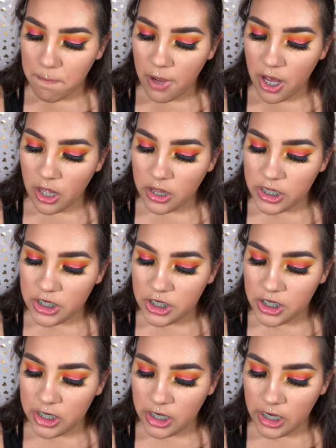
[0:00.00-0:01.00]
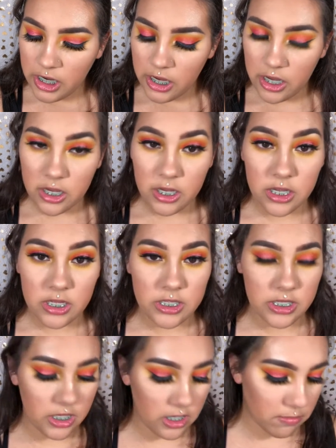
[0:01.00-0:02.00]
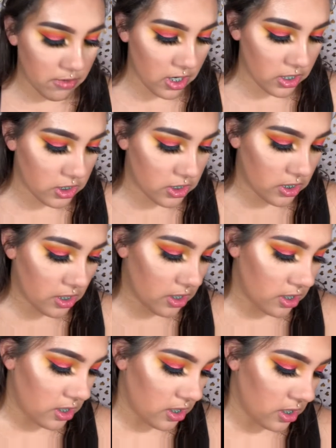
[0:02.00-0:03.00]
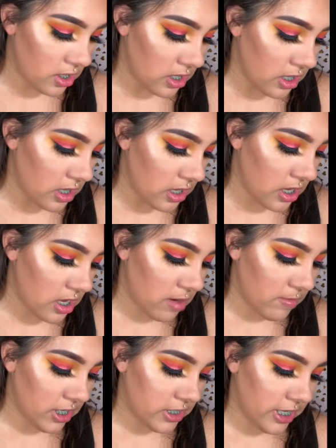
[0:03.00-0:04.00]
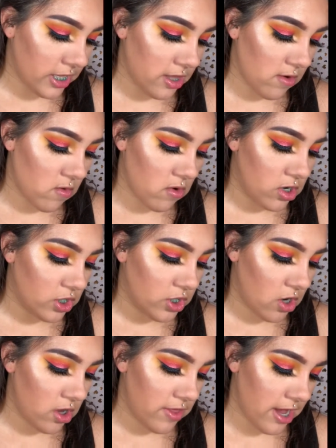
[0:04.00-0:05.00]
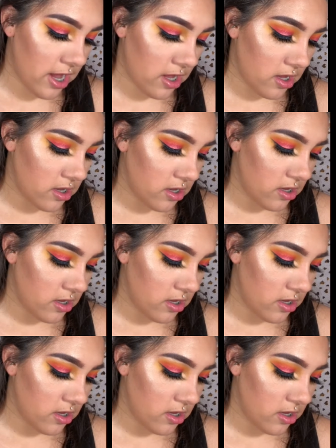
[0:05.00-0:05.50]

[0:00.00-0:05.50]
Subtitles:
Polish D concealer brush. And I'm going to take the orange on that.